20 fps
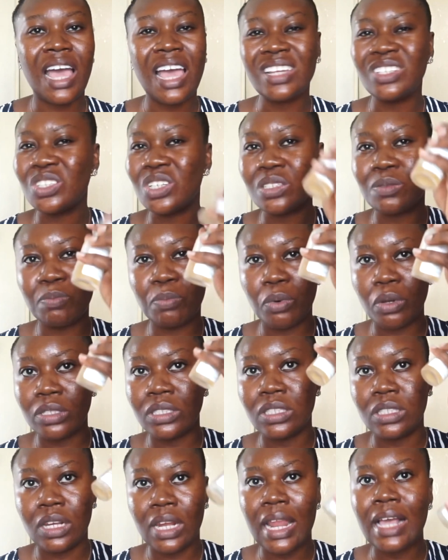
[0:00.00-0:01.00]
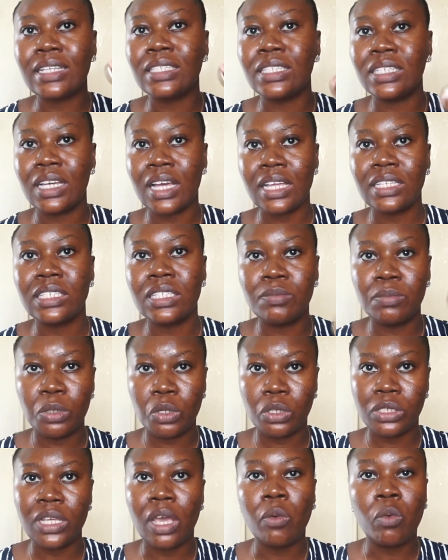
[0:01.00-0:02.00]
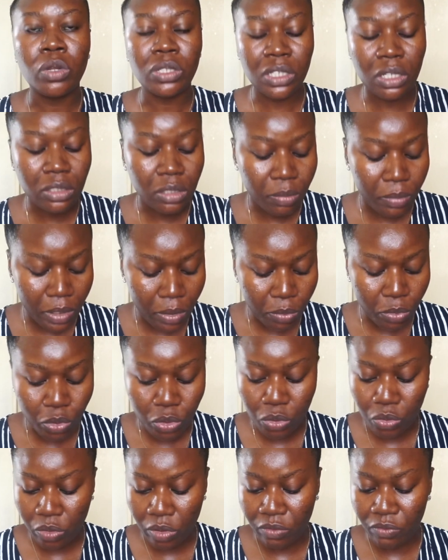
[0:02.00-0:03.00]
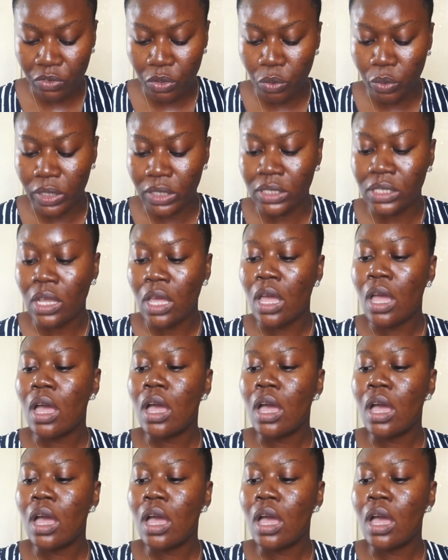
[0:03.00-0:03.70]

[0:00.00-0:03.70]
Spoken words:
I just bought the lactic acid because I wanted to be able to review it.